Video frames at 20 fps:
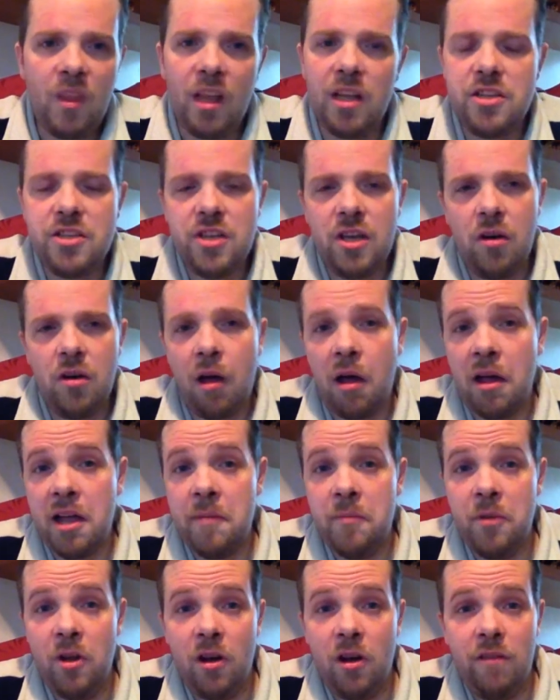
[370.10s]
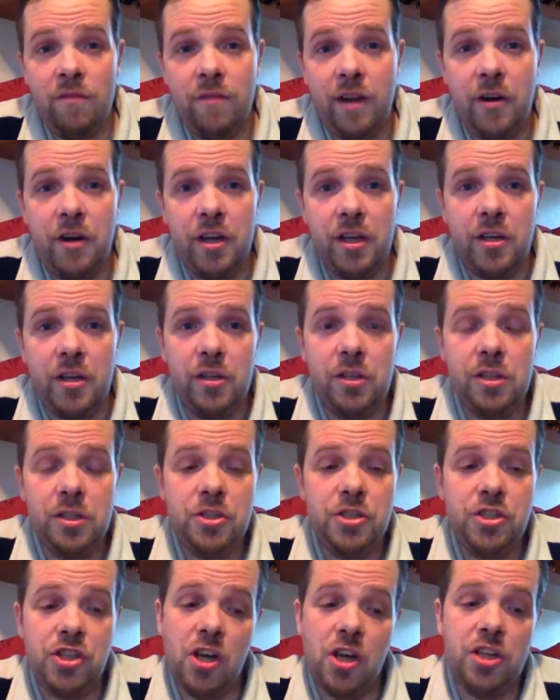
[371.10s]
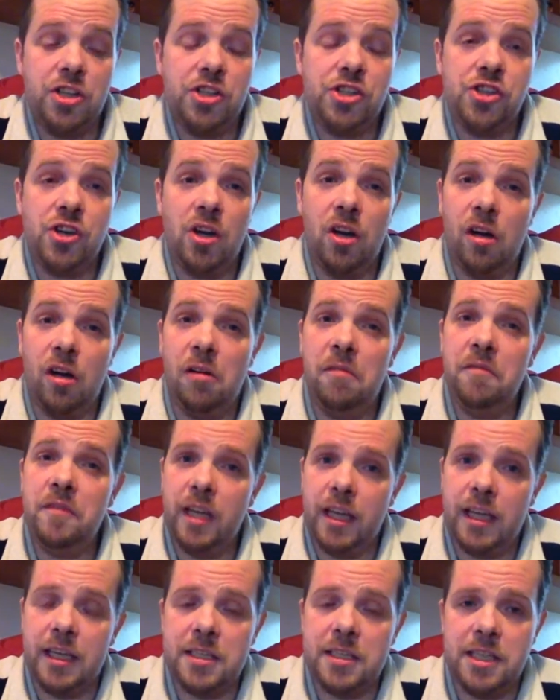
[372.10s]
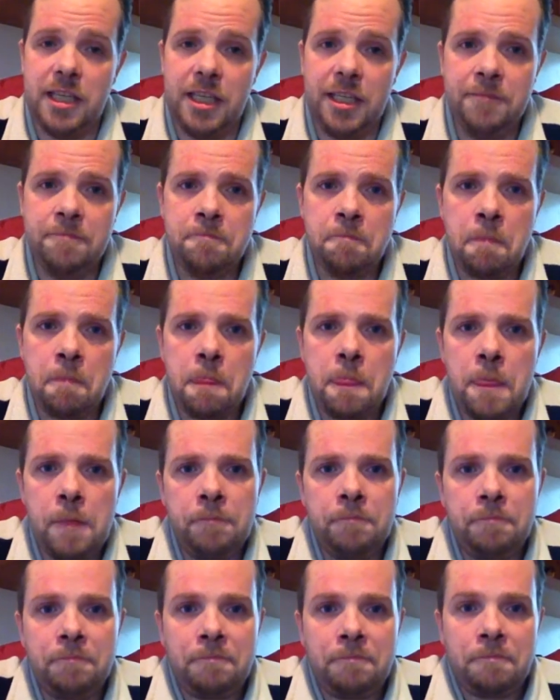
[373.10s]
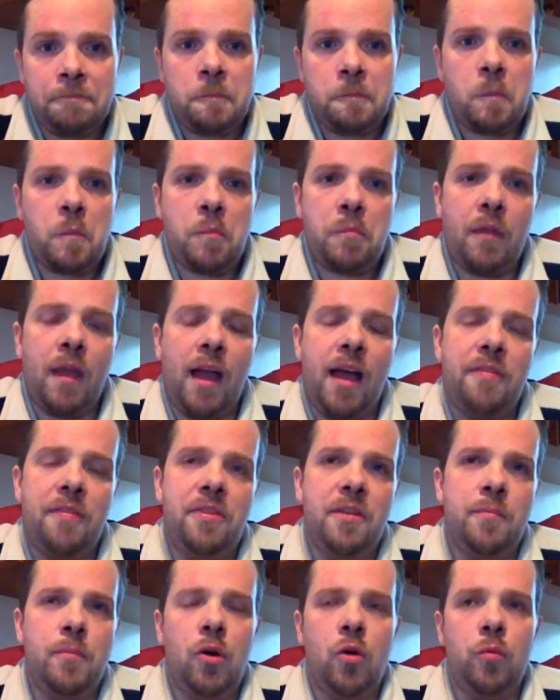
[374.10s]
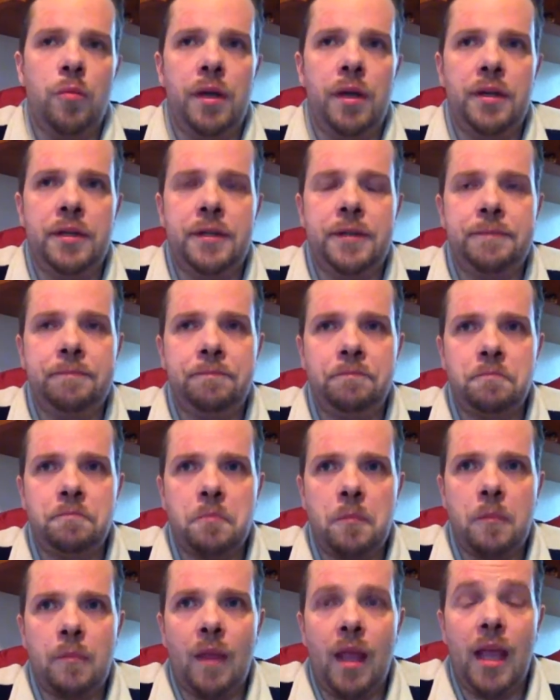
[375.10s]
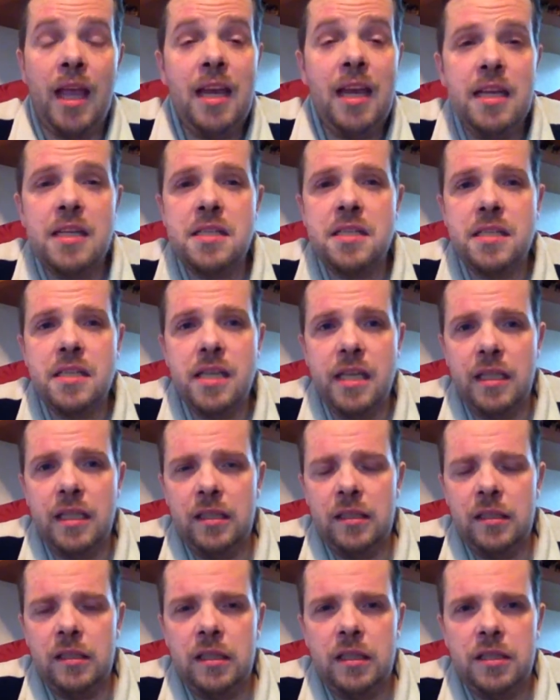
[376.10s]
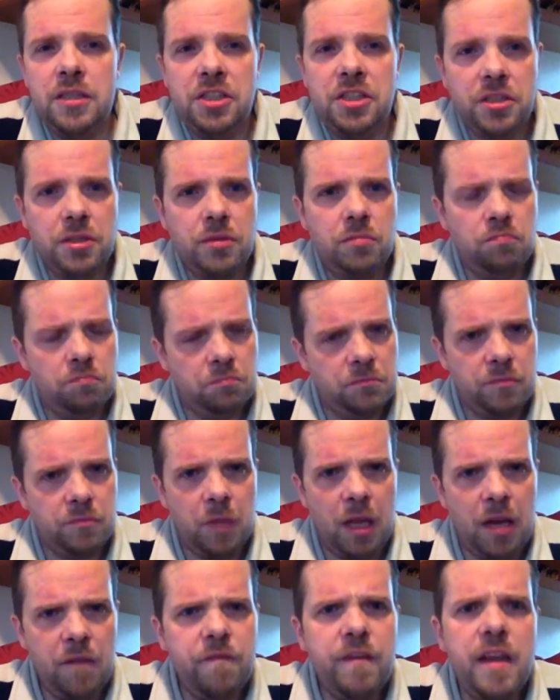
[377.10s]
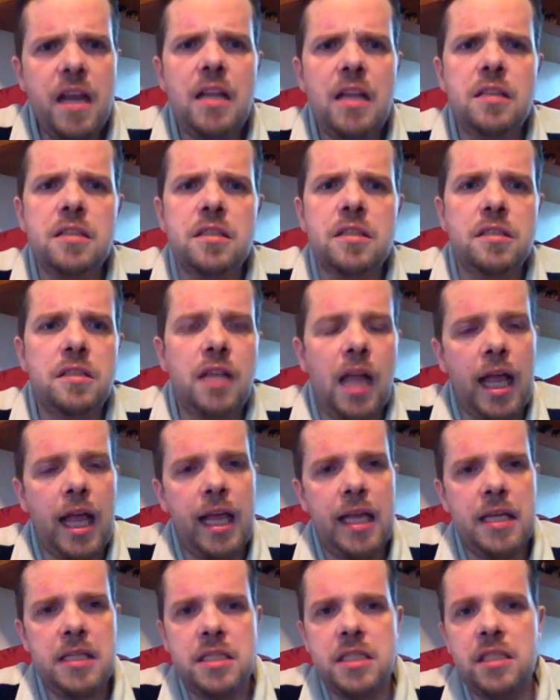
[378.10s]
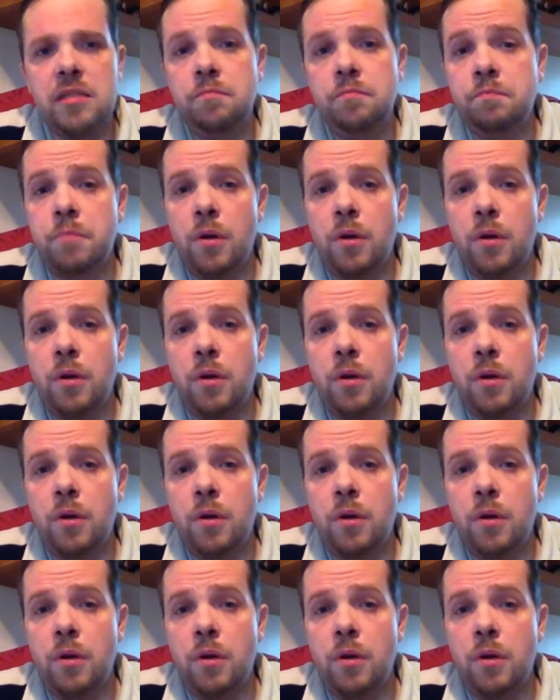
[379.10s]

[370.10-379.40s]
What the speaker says: So I am not a very good judge of nicotine at the moment. It is still just, it feels like it's still